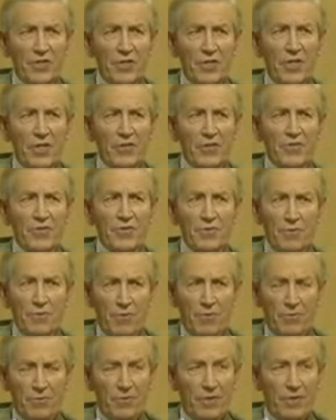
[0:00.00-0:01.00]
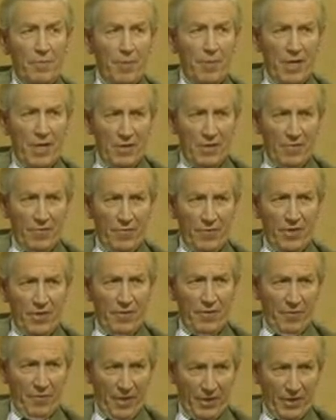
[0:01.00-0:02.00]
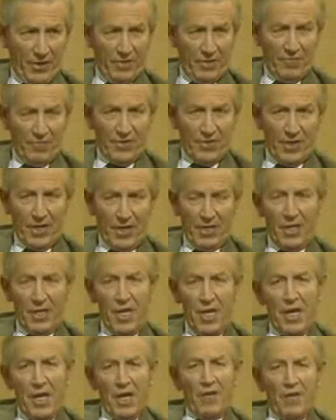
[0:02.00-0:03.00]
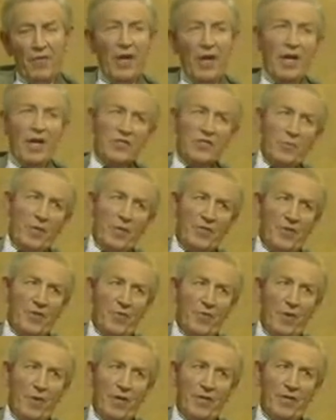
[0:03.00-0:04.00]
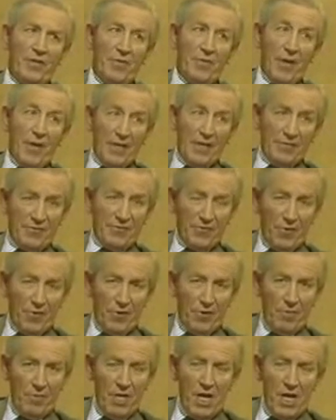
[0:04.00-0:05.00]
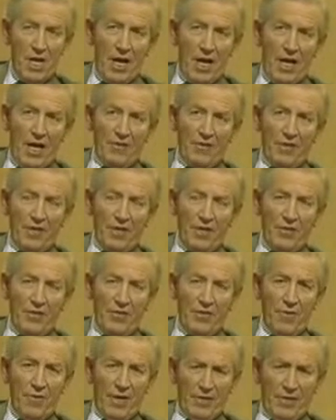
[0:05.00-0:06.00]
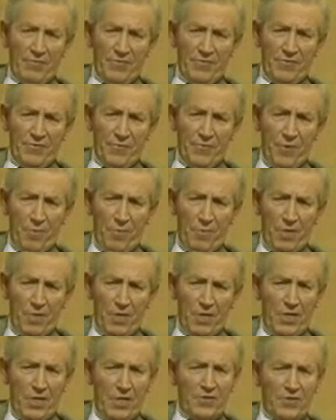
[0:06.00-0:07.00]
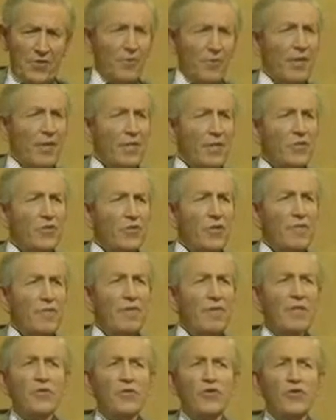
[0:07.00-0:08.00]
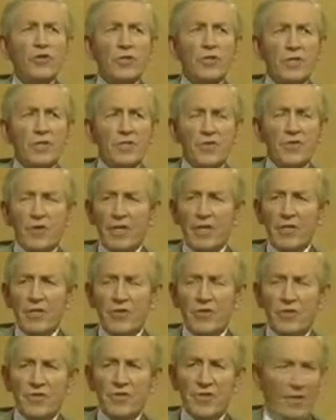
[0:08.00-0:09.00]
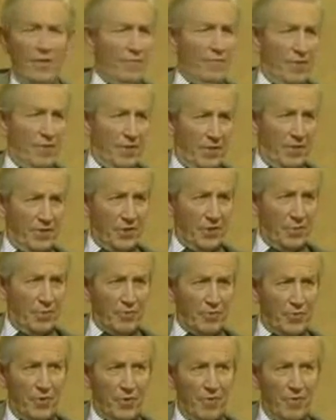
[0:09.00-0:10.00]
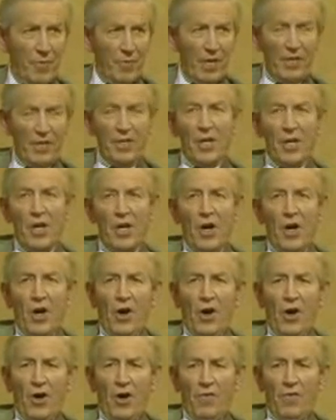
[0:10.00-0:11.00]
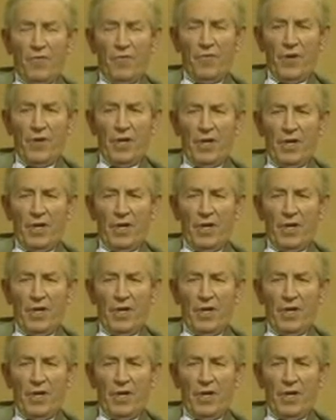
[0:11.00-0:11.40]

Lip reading: an extraordinarily powerful, effective style. If I ask myself where it derives from, I think it derives from a strange invention, a strange discovery he seems to have made of